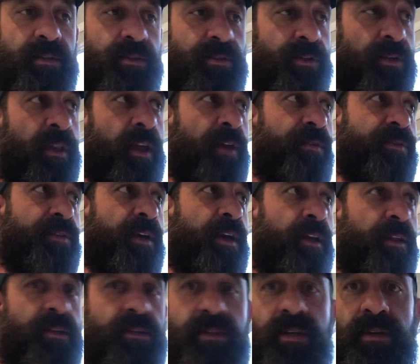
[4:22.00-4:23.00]
your
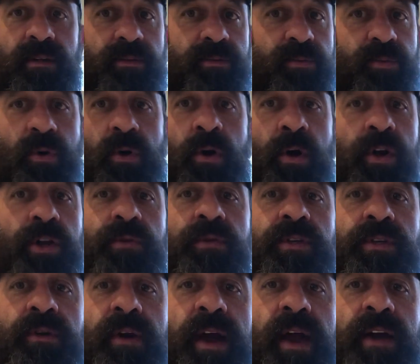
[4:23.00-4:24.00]
lifestyle. It's all your
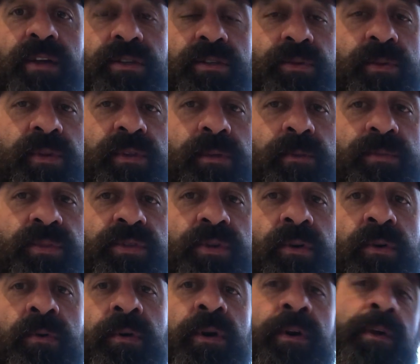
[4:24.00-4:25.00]
interactions with them.
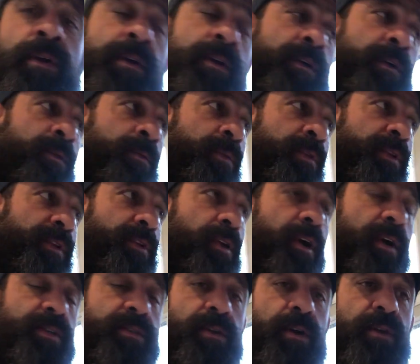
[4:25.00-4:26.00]
So when the
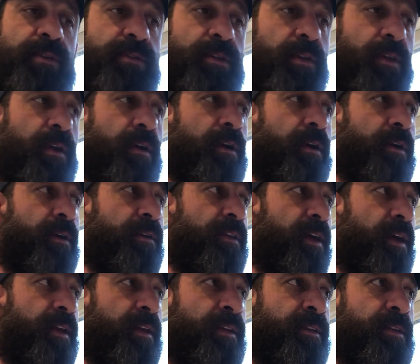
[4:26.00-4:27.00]
dog starts to learn
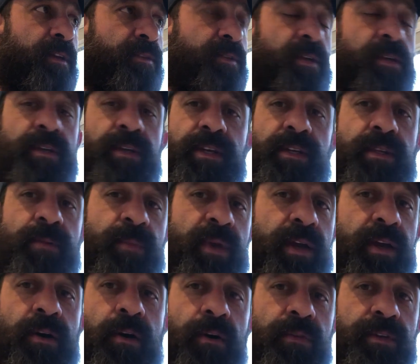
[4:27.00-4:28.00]
that it doesn't need to
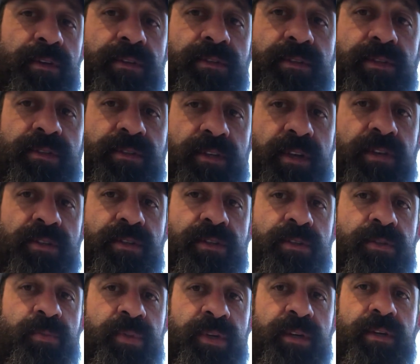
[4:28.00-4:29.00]
make all these
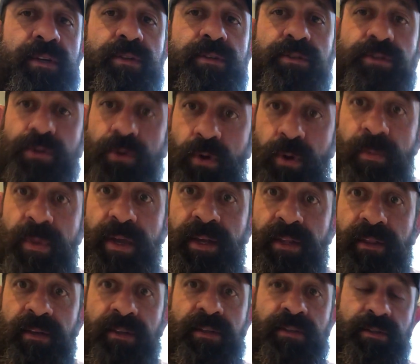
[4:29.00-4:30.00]
decisions because you're
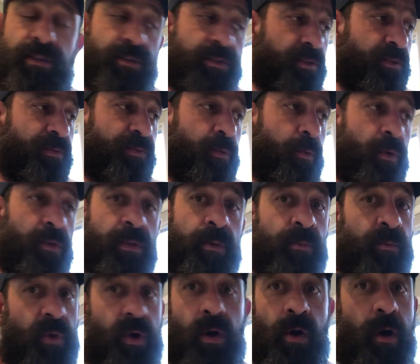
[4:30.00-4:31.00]
making the decisions for
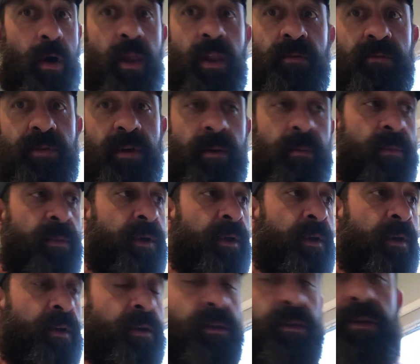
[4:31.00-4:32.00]
them, all of them.
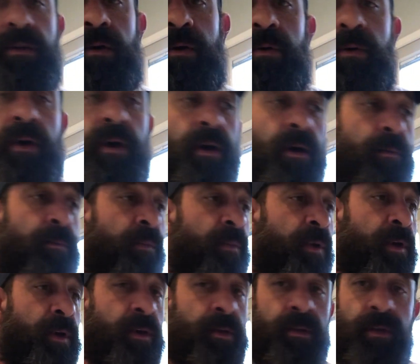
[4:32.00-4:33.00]

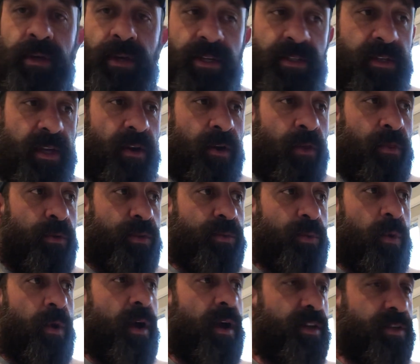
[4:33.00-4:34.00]
Like I said, on those
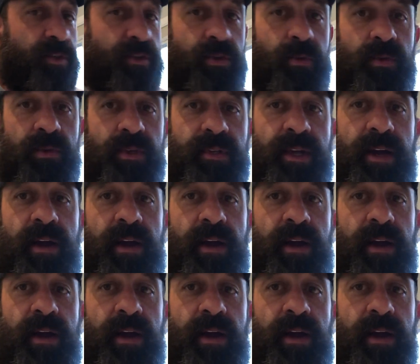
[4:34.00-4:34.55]
walks, you're doing the